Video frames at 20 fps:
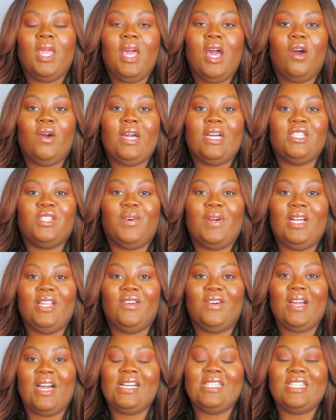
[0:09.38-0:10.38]
Okay, so
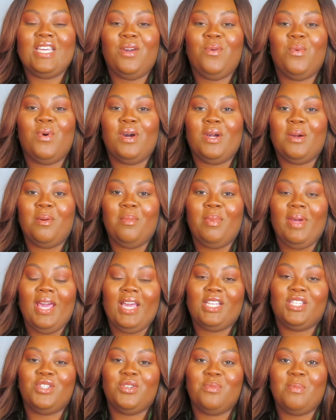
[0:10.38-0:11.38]
hello guys and welcome
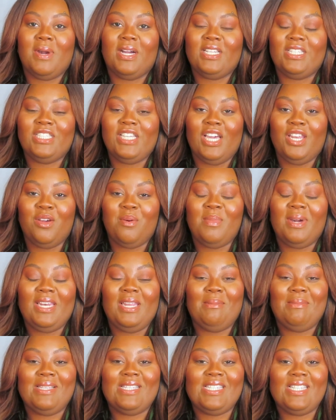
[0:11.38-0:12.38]
back to my channel. My
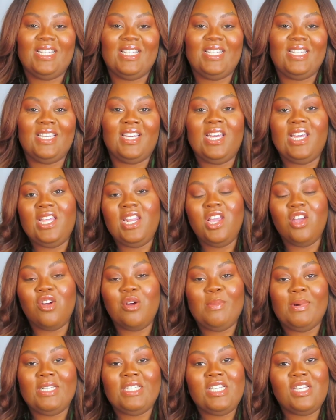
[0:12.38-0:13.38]
name is Glinda and here
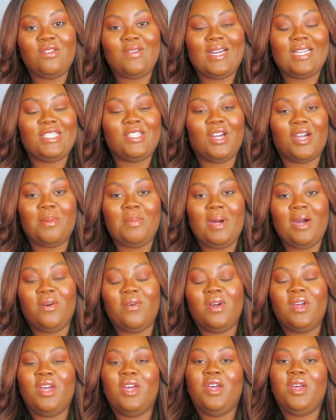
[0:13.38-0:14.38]
on my channel I talk
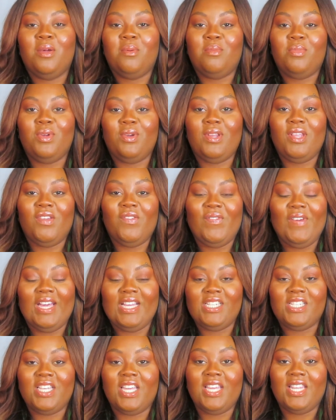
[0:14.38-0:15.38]
about beauty,
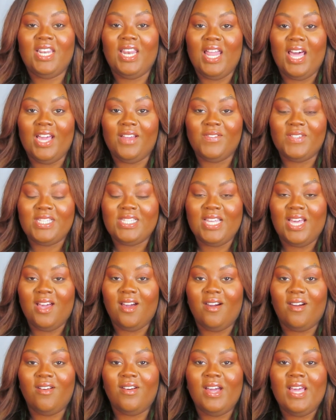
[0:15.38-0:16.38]
fashion, and
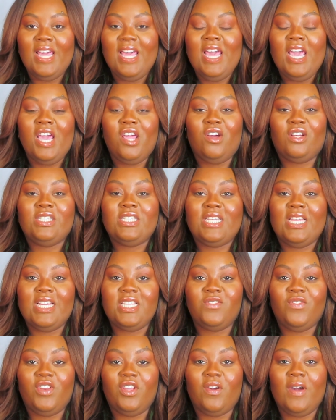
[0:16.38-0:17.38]
lifestyle. And on
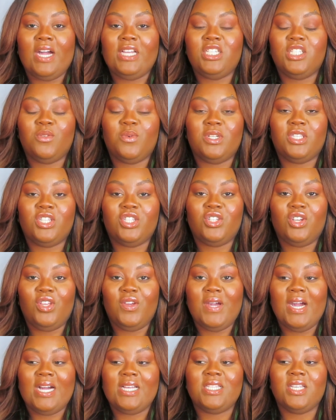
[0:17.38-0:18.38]
today's video I just want to show
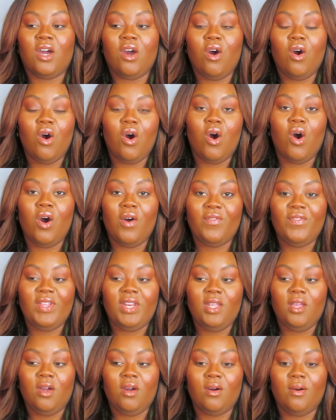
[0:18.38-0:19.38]
you guys a haul
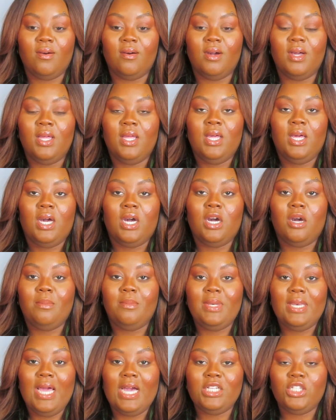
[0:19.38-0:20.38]
video.
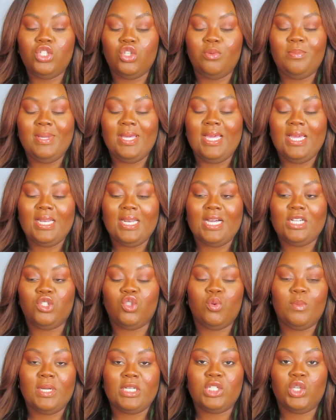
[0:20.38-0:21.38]
Not too big, not
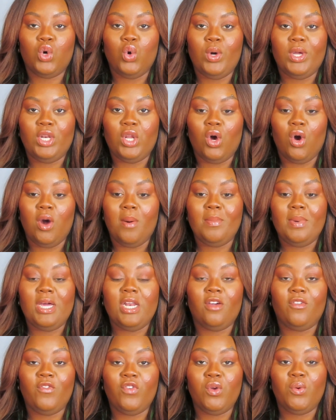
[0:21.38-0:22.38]
too much going on, but
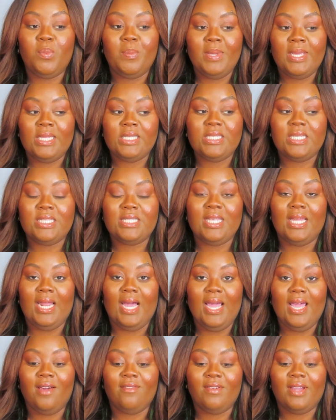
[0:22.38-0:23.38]
a few pieces that
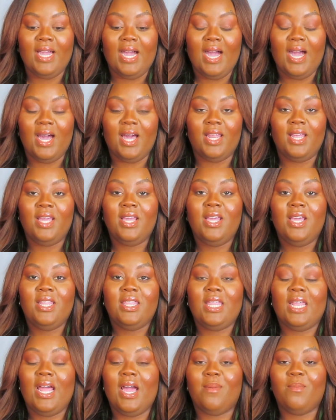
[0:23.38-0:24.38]
I have got
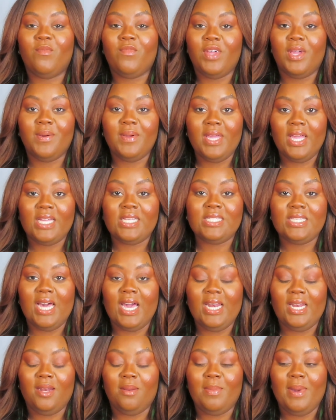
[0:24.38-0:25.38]
that I'm very
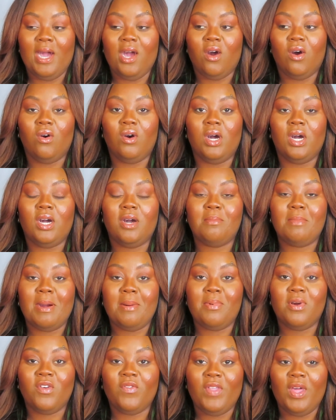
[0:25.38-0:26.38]
excited about.
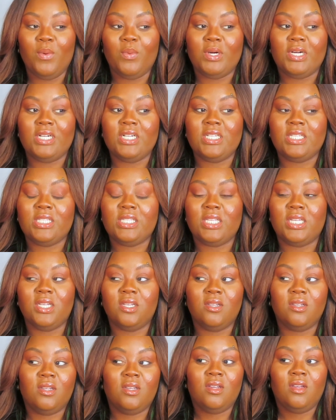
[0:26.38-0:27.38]
My birthday was
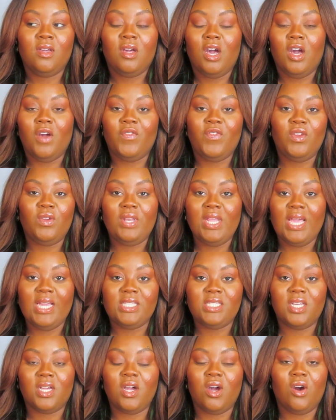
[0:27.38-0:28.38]
a few
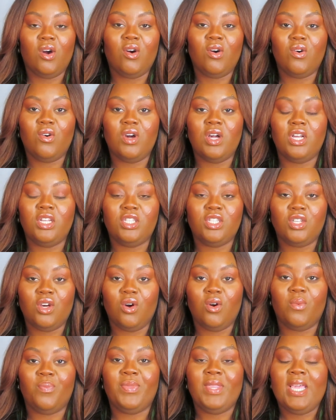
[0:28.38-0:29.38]
days ago,
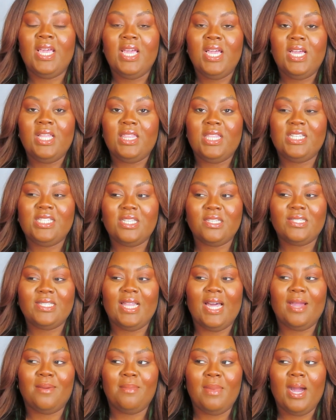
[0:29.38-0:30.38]
so this is
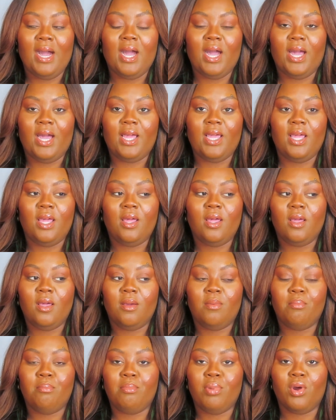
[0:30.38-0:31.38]
like my
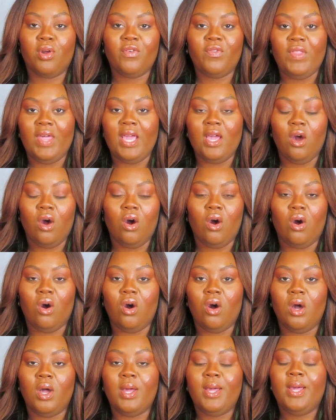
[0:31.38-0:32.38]
birthday
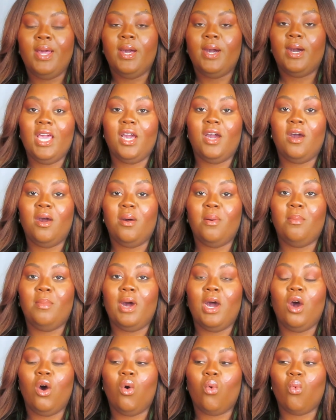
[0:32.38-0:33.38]
haul. I
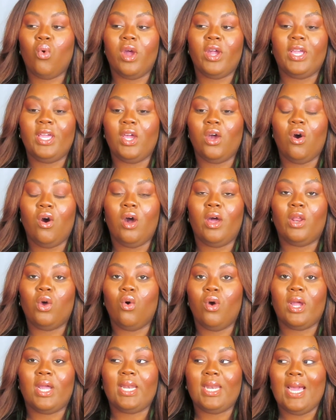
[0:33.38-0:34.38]
am working on
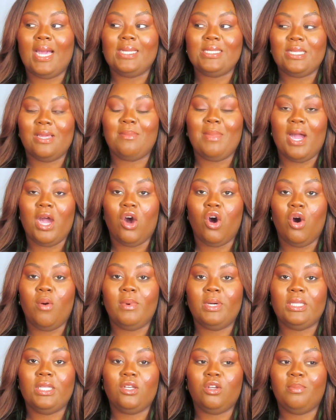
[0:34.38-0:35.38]
organizing my
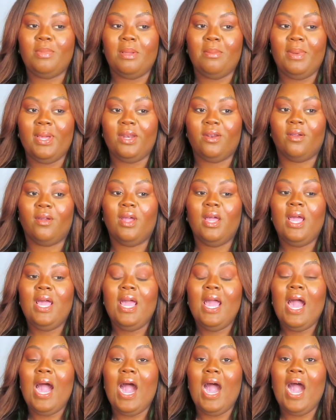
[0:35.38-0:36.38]
home a little bit better.
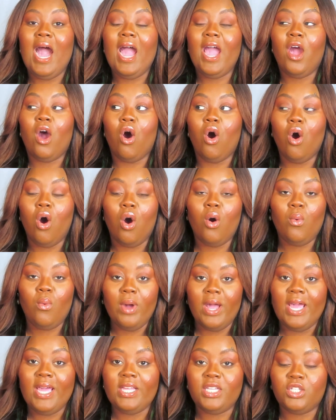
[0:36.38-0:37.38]
I
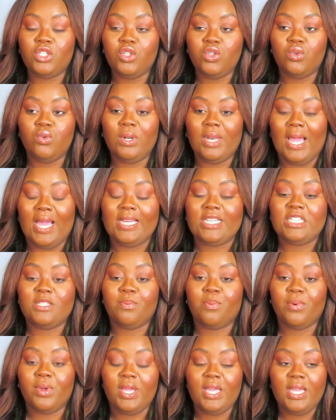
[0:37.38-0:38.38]
always do like
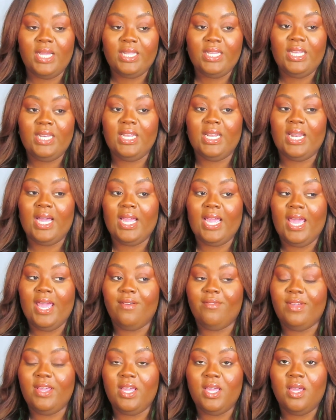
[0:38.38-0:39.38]
spring cleaning, like
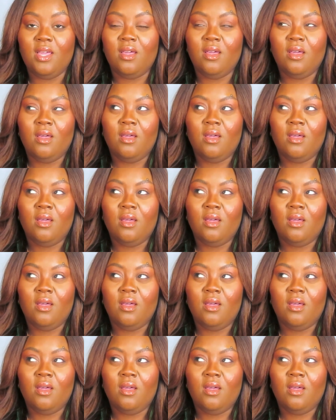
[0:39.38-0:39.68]
every